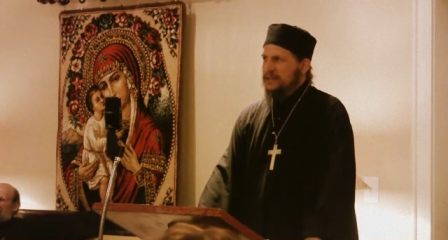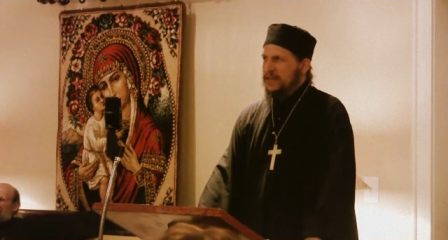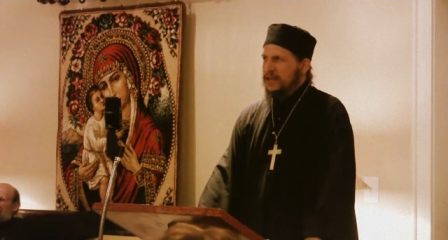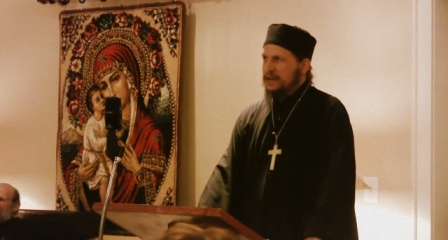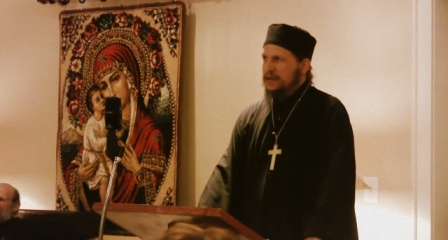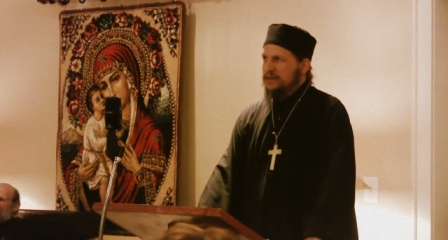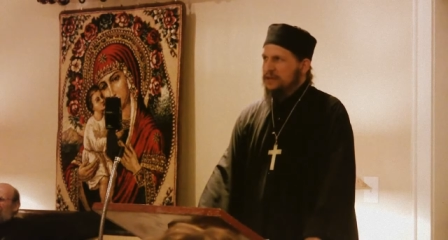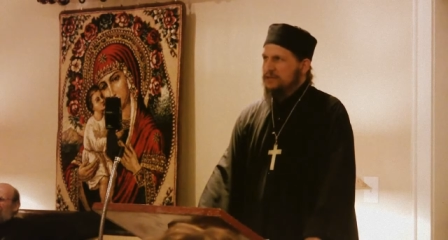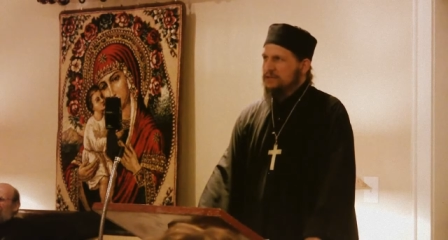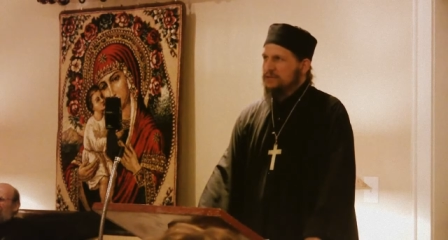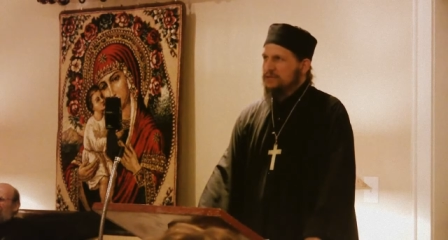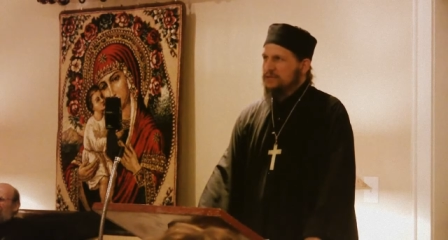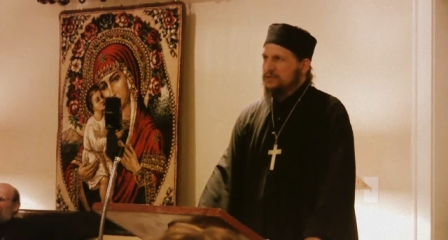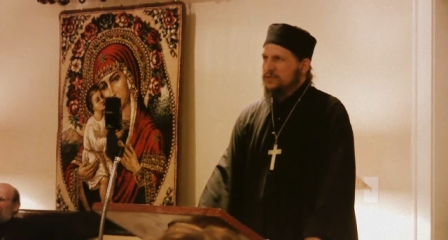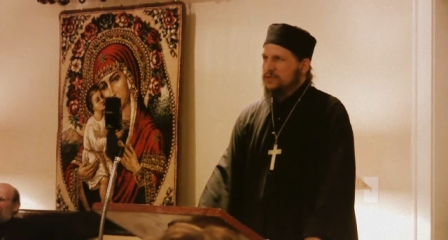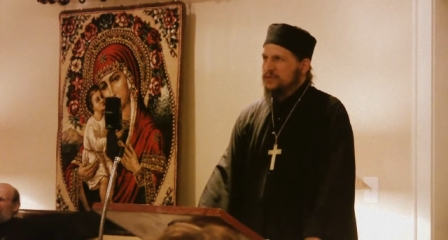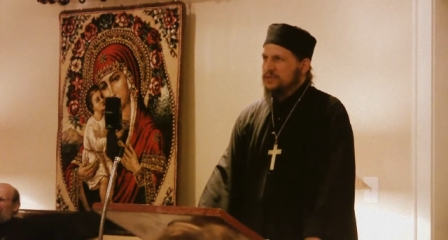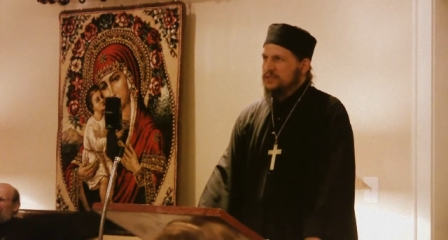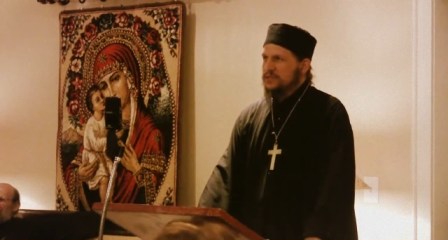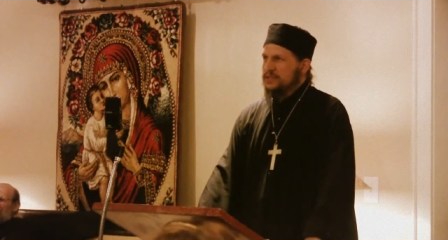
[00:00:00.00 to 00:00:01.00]
how it
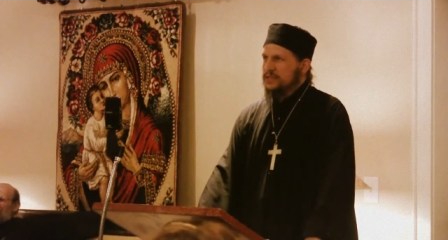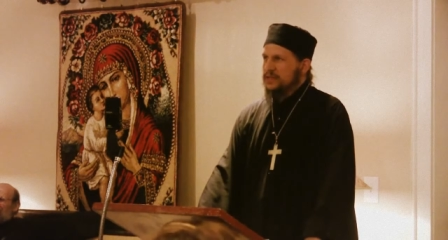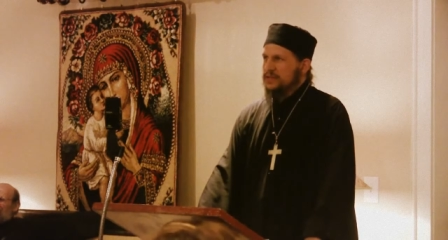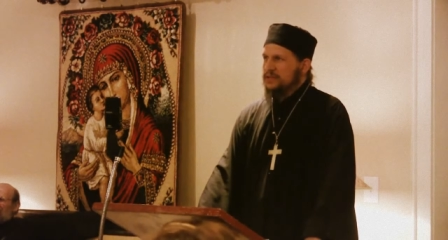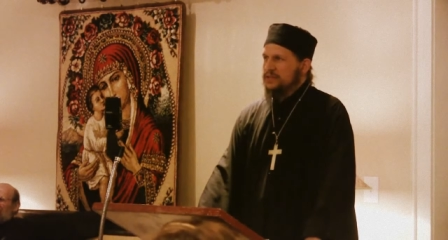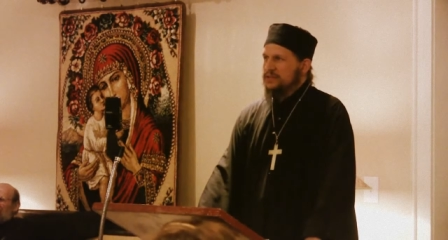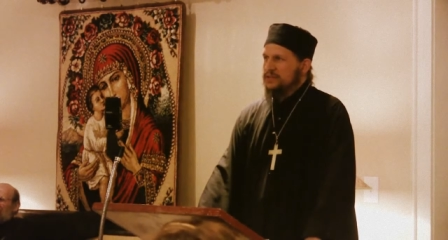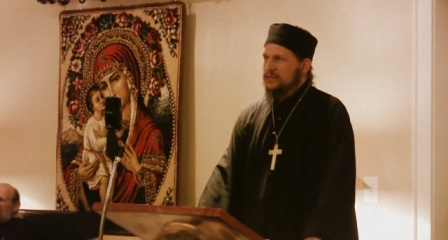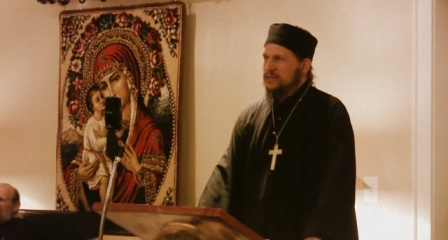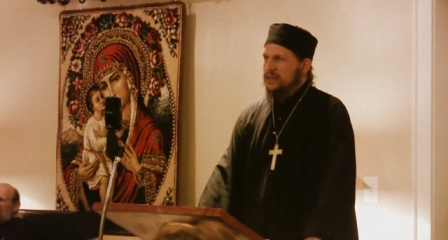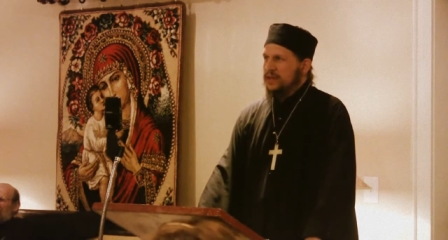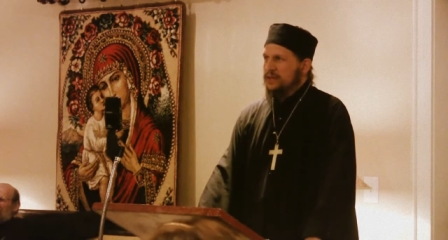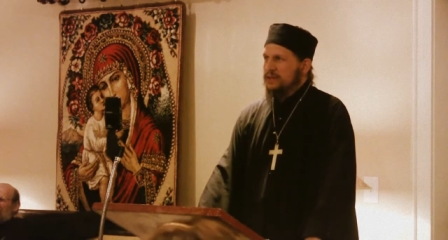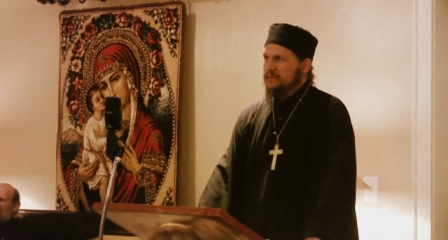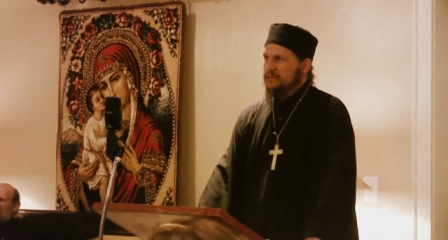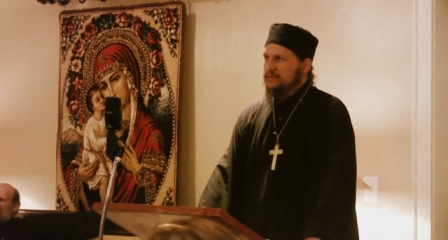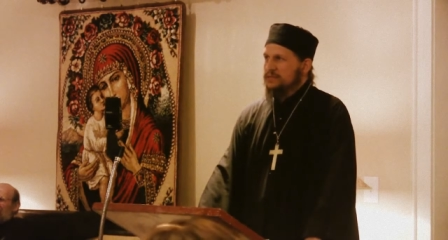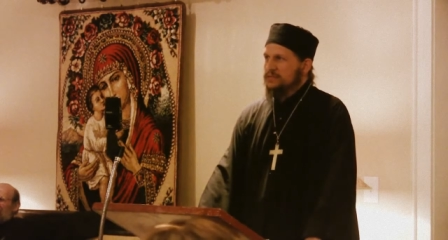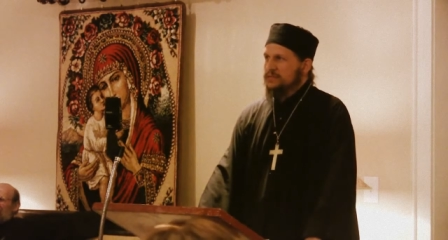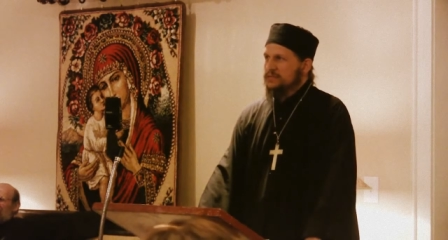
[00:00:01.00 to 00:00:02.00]
influenced the elder's
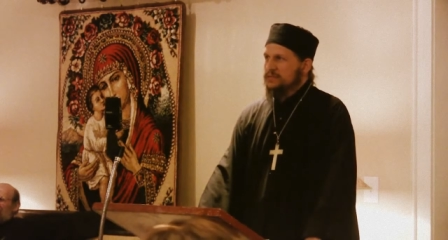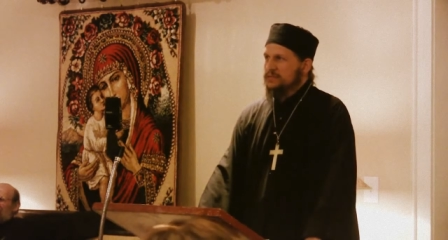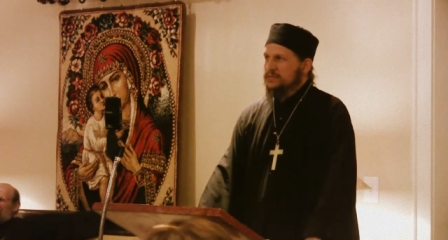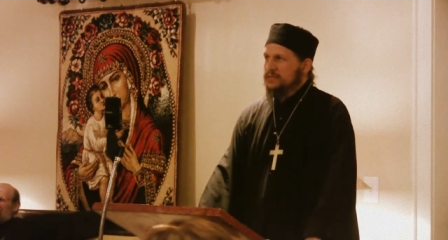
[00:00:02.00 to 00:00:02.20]
life.